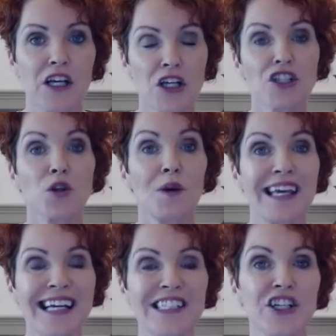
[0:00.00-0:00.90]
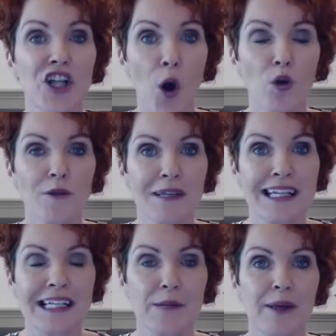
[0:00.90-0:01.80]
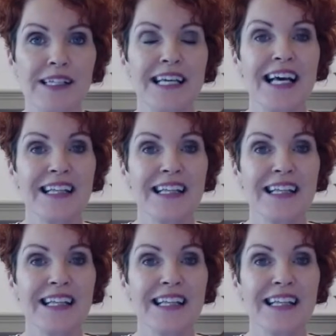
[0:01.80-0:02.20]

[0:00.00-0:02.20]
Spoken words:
so we get to know them a little bit.